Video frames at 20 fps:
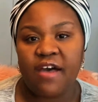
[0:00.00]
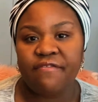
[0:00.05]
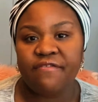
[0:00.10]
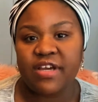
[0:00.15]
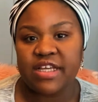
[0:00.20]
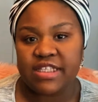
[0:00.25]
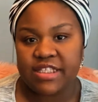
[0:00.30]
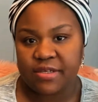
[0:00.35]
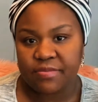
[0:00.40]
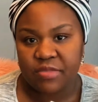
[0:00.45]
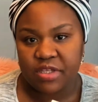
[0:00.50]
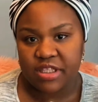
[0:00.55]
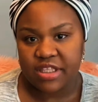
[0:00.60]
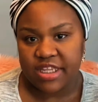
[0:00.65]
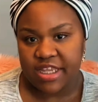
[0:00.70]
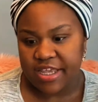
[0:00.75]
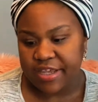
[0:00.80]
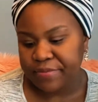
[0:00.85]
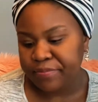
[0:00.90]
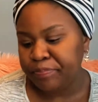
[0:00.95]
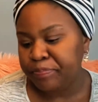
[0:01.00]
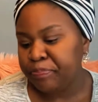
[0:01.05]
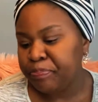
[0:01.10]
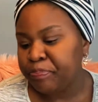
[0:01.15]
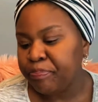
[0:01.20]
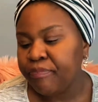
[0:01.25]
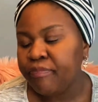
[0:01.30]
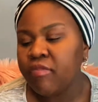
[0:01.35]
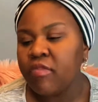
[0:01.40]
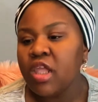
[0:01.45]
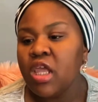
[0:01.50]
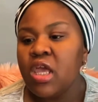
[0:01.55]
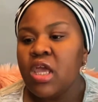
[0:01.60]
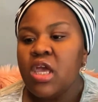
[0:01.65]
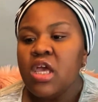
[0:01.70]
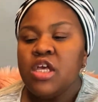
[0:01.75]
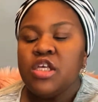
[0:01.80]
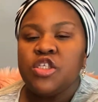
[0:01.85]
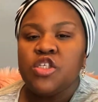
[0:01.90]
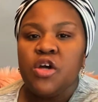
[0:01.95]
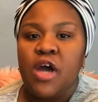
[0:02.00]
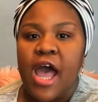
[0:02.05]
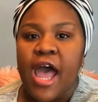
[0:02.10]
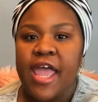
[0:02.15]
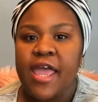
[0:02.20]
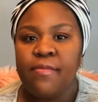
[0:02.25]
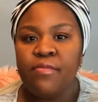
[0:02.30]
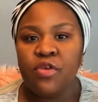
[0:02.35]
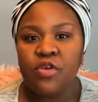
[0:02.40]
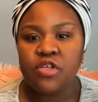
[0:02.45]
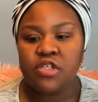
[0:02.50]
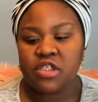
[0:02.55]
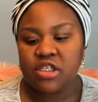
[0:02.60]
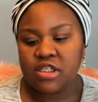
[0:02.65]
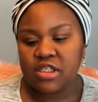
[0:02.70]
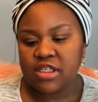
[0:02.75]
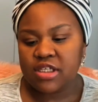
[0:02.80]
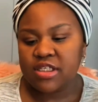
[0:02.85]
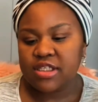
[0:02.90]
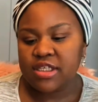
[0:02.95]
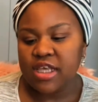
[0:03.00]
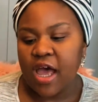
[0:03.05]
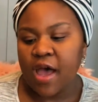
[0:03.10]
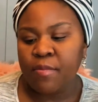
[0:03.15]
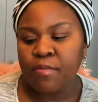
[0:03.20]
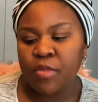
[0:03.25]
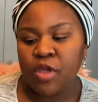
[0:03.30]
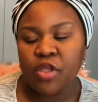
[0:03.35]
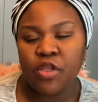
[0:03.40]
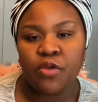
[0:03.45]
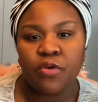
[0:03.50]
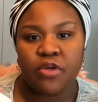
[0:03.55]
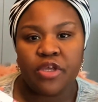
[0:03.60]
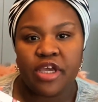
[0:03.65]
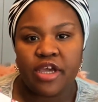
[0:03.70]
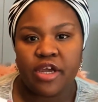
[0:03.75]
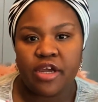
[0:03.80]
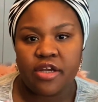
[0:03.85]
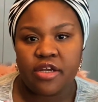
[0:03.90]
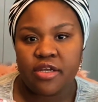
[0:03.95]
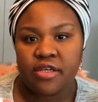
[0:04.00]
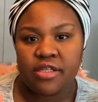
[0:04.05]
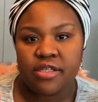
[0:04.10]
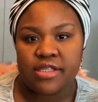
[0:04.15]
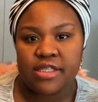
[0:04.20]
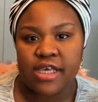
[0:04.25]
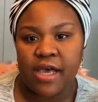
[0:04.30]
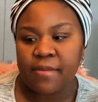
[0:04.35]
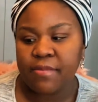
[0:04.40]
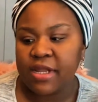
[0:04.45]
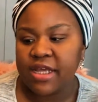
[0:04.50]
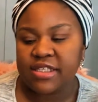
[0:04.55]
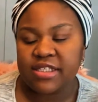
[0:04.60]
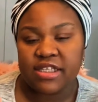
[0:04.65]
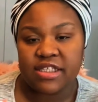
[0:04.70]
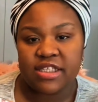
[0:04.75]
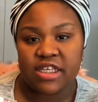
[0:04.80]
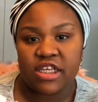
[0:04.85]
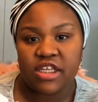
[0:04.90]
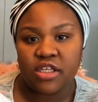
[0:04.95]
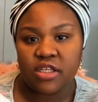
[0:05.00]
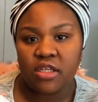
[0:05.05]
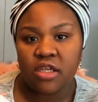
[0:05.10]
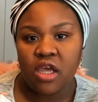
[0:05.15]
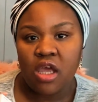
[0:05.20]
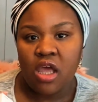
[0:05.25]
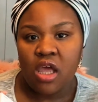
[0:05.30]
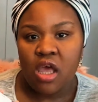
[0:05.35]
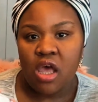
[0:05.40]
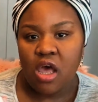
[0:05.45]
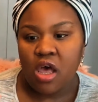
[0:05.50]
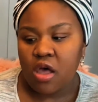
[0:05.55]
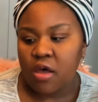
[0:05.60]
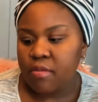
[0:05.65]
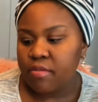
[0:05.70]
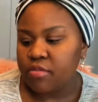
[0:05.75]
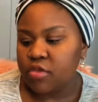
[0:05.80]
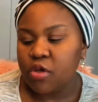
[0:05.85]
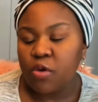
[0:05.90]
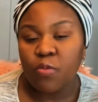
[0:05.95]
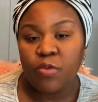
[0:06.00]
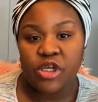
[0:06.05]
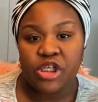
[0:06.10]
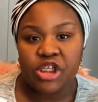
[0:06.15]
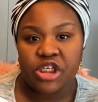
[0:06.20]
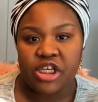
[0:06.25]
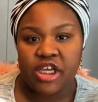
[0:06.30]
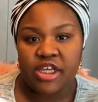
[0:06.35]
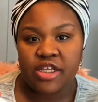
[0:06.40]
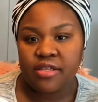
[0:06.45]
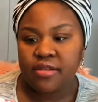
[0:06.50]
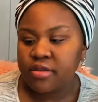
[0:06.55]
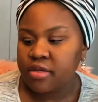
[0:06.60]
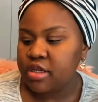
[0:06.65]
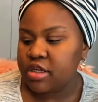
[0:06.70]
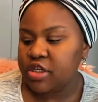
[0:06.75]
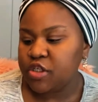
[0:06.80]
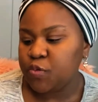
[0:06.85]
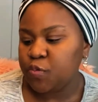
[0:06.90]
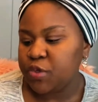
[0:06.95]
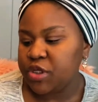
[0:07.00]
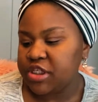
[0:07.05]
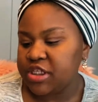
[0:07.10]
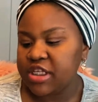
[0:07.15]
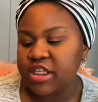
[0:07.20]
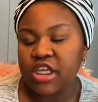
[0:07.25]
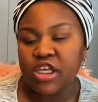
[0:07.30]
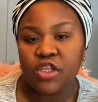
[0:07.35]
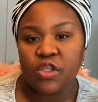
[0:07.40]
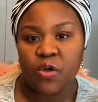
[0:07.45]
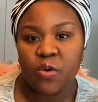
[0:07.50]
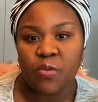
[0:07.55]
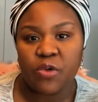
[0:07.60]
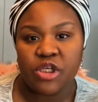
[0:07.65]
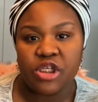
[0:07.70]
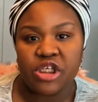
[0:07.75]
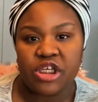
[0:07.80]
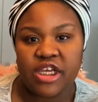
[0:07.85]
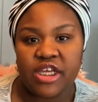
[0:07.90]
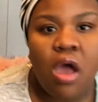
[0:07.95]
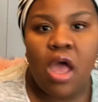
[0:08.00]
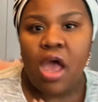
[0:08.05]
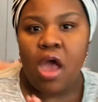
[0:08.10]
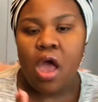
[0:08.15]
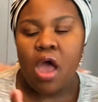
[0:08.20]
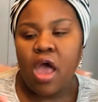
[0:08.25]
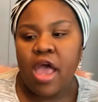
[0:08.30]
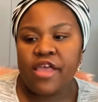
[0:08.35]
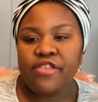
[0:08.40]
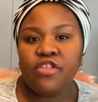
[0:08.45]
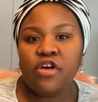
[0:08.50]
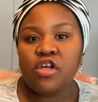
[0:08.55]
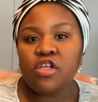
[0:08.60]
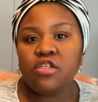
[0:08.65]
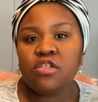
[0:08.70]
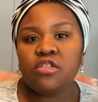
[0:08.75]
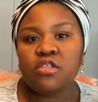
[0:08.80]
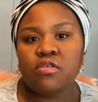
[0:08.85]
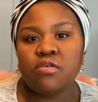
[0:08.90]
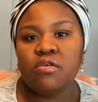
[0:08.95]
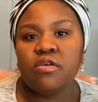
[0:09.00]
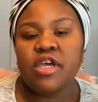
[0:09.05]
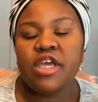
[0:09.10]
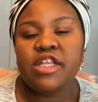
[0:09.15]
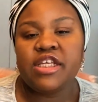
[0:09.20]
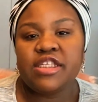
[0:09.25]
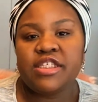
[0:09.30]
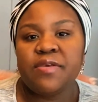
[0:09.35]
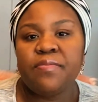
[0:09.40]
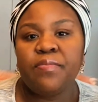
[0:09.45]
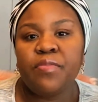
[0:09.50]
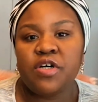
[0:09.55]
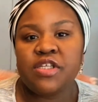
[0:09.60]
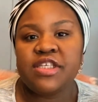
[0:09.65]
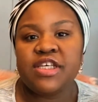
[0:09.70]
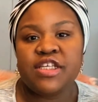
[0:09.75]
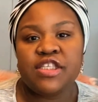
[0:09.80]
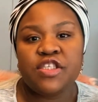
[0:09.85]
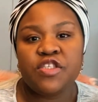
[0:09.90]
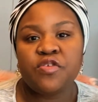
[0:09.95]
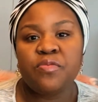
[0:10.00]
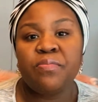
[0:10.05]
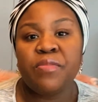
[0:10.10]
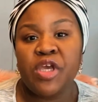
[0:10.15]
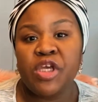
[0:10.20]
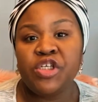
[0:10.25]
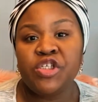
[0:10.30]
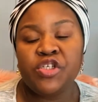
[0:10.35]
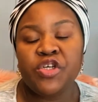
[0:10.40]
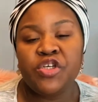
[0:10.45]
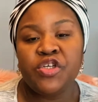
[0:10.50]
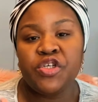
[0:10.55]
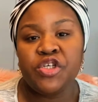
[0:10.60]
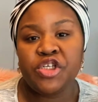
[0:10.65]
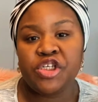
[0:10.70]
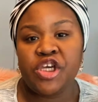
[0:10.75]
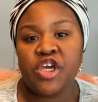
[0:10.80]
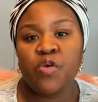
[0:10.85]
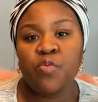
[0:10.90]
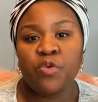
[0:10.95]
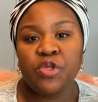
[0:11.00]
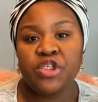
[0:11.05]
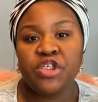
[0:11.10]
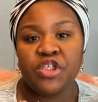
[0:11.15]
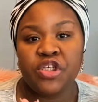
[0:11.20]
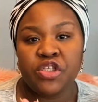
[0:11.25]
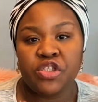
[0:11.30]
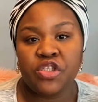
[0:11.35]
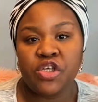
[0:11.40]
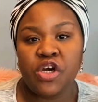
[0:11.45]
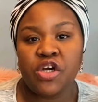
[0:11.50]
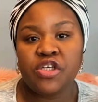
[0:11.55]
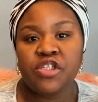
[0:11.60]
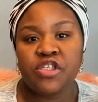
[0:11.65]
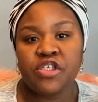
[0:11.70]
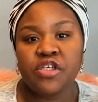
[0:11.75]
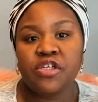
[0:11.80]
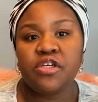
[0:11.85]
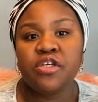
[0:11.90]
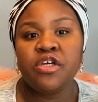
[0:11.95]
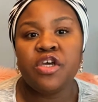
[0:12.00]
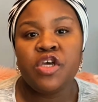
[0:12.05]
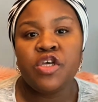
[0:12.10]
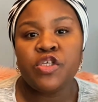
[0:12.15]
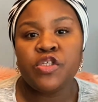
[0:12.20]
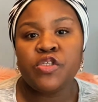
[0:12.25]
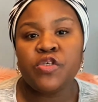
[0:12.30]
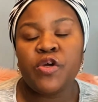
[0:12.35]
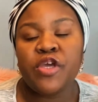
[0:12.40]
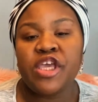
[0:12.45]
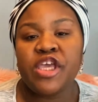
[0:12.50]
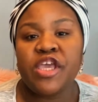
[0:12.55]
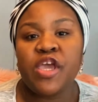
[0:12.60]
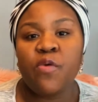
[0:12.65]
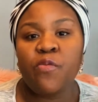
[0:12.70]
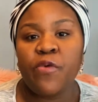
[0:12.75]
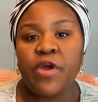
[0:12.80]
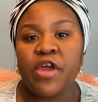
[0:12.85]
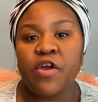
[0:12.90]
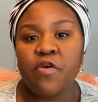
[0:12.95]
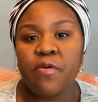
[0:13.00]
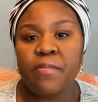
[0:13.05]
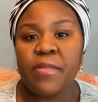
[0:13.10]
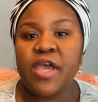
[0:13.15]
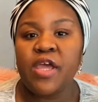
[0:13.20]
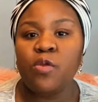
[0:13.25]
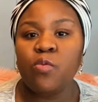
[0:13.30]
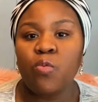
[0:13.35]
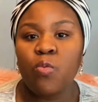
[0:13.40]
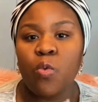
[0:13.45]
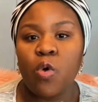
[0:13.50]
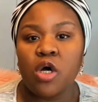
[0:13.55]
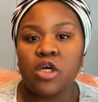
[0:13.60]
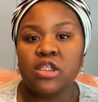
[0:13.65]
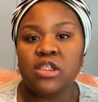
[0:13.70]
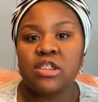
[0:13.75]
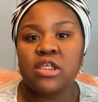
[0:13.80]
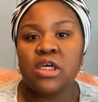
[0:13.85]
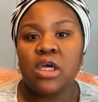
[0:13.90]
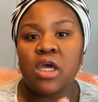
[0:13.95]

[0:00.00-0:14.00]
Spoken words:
vitamin D. So I am using this amino yarn tablet. It's in Norwegian. It's written in Norwegian. And also, it is important to make sure you check with your doctor so he can recommend what